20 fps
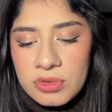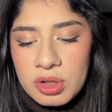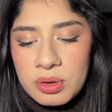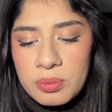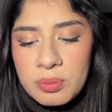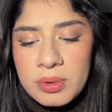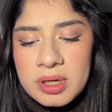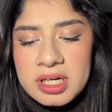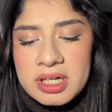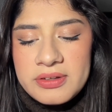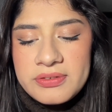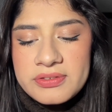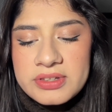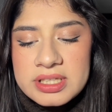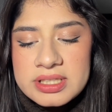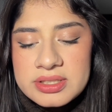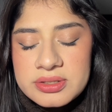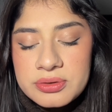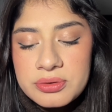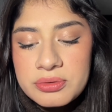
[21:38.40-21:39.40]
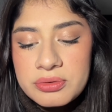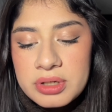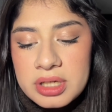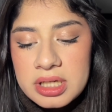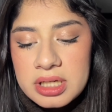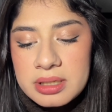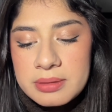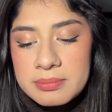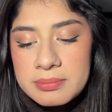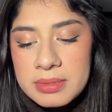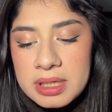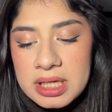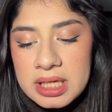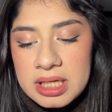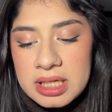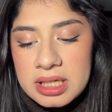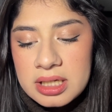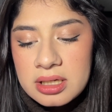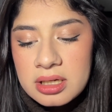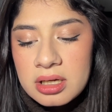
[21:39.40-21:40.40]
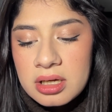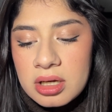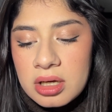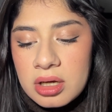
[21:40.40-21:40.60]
What if he's gritting mine